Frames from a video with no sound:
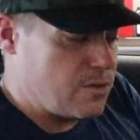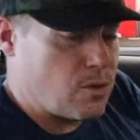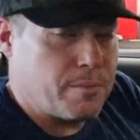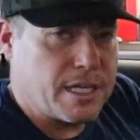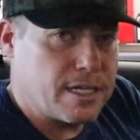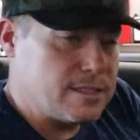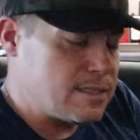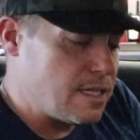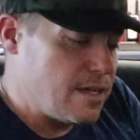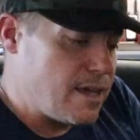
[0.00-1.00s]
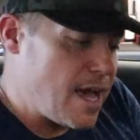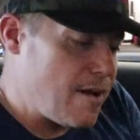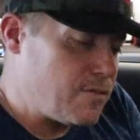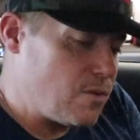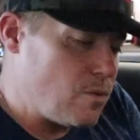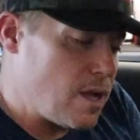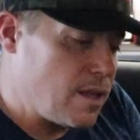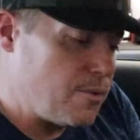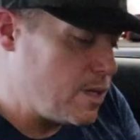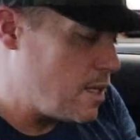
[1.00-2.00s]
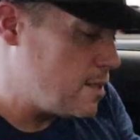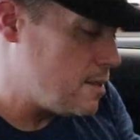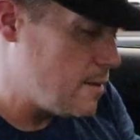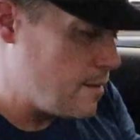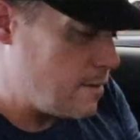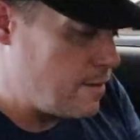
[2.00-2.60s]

door because after a while I realized that,